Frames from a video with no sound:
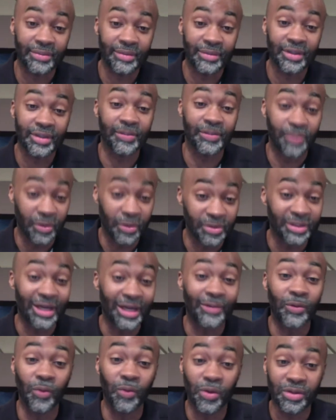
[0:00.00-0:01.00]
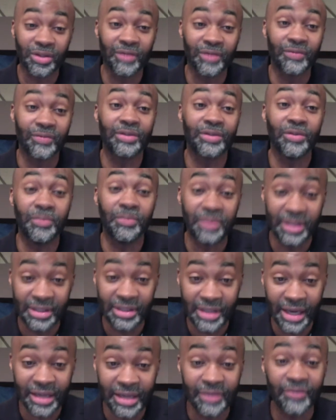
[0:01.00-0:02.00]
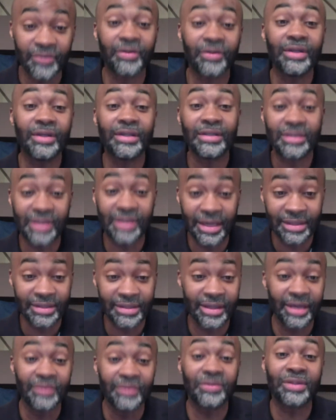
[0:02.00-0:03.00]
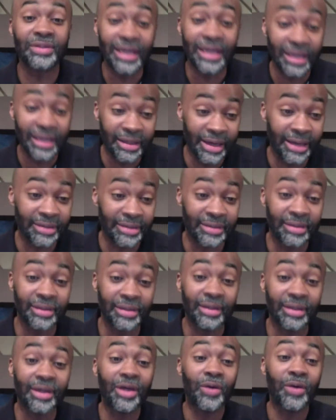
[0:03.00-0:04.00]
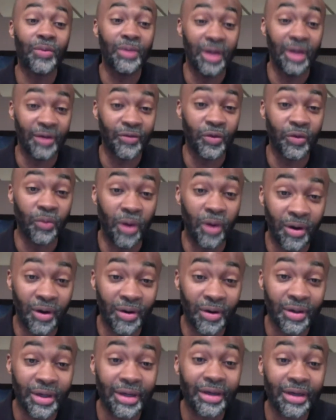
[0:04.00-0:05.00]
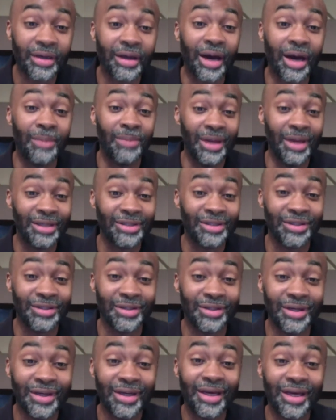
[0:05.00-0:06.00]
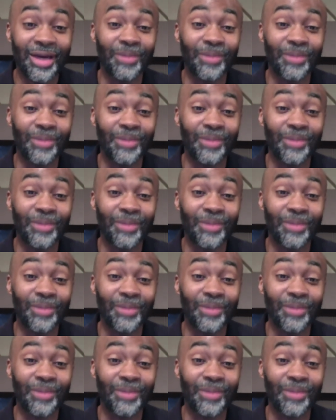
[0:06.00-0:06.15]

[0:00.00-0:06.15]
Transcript: It's supposed to stop the worst of it. So be safe, stay connected. Love you all. God bless you. And